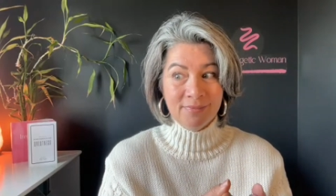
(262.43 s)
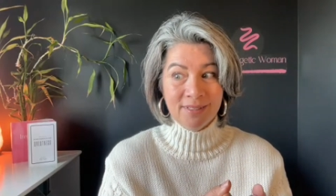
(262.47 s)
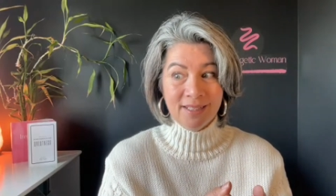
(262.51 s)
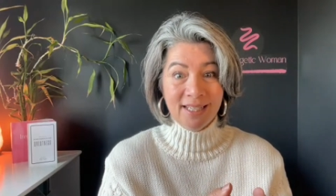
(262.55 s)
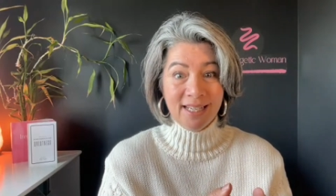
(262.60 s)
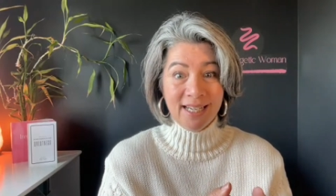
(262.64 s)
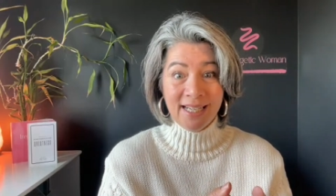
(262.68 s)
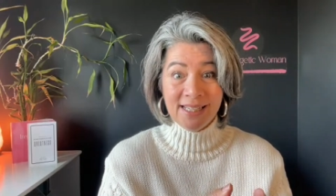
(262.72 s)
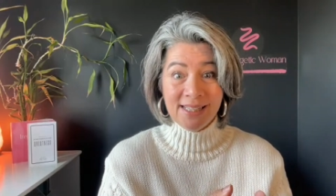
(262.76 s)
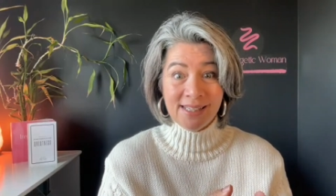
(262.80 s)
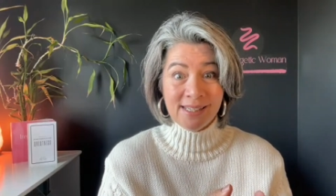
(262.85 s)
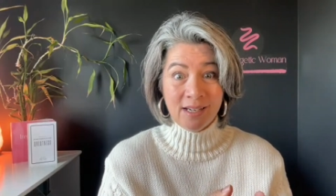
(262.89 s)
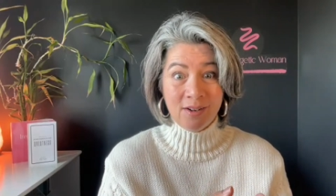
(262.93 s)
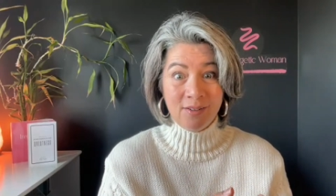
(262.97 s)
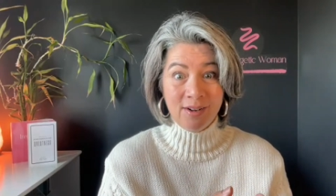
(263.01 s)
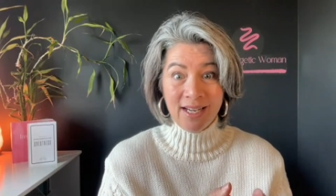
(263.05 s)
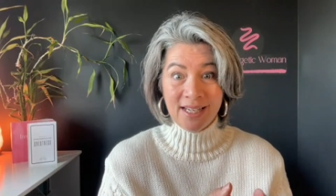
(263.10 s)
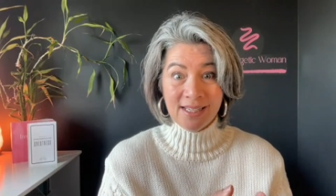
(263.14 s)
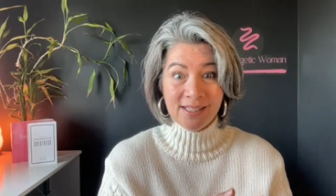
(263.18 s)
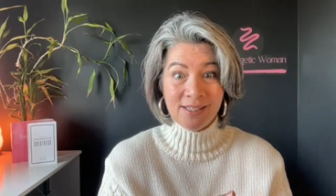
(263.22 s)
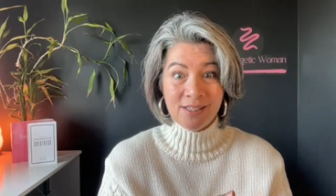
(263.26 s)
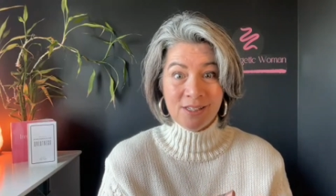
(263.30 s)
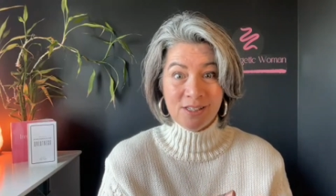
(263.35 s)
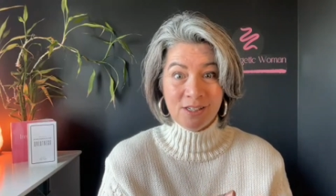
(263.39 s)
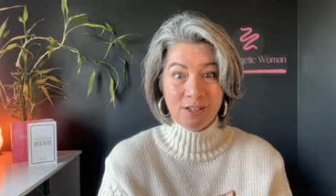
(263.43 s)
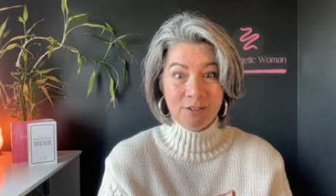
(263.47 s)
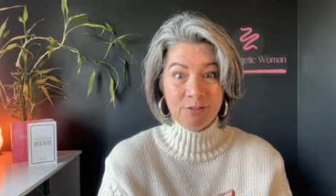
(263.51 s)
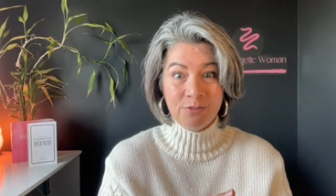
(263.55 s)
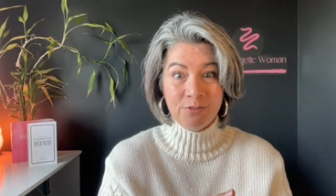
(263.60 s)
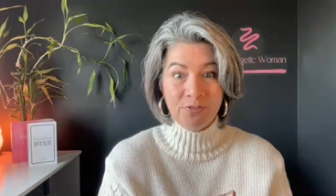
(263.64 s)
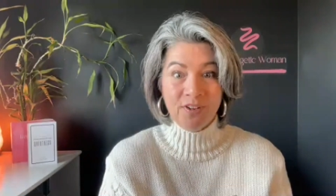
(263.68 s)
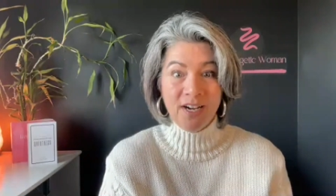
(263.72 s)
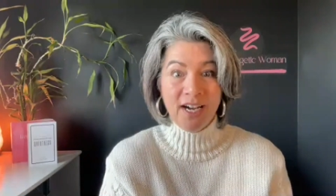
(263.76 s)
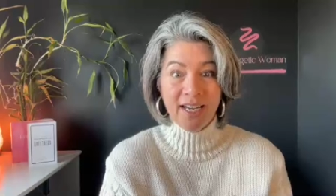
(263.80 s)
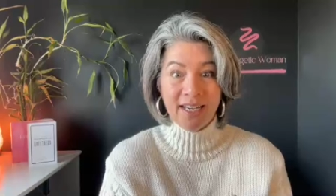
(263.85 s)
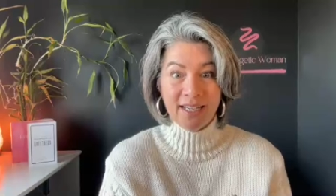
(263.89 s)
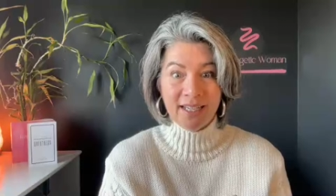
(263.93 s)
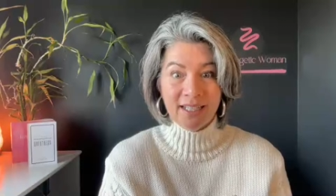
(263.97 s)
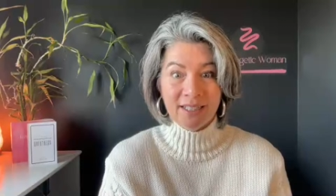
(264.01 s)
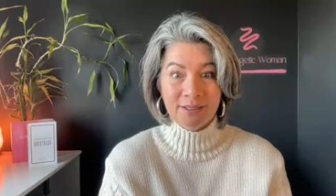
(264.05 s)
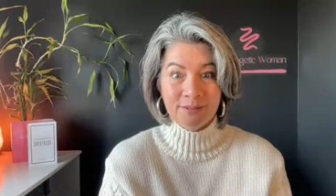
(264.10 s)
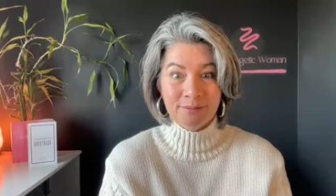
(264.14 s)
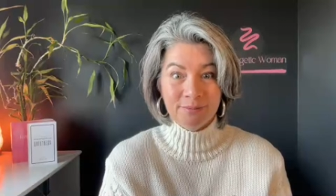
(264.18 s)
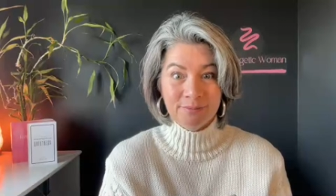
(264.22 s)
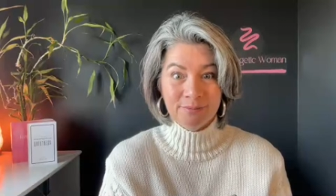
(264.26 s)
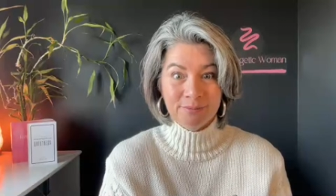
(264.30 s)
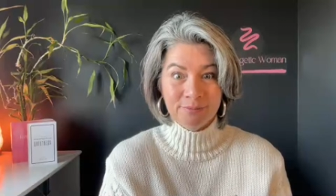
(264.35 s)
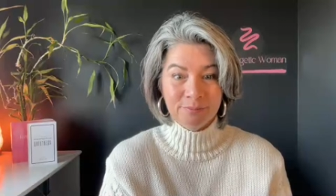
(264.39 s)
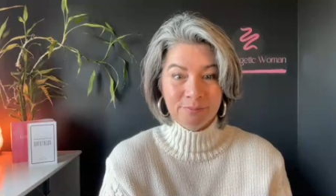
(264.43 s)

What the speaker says: lights our asses on fire.